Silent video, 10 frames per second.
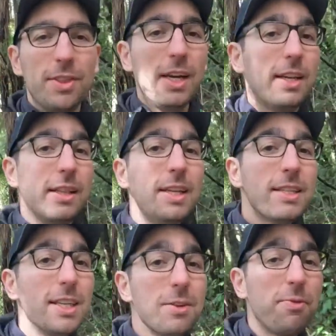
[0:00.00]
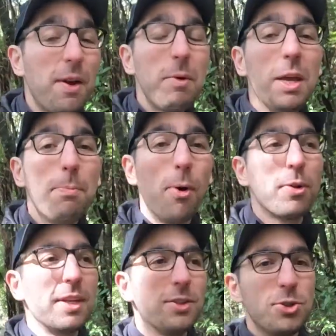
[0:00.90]
This is a very
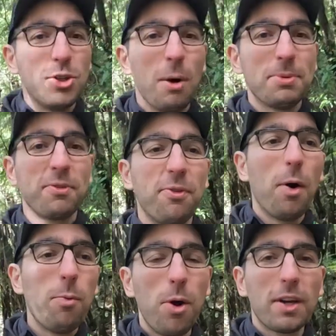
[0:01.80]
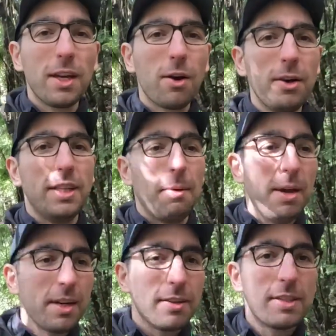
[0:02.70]
important job for working holiday
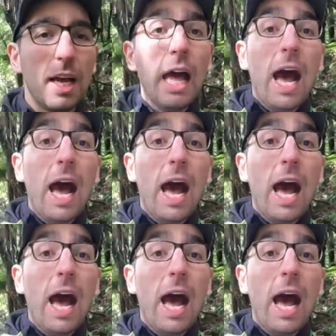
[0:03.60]
makers,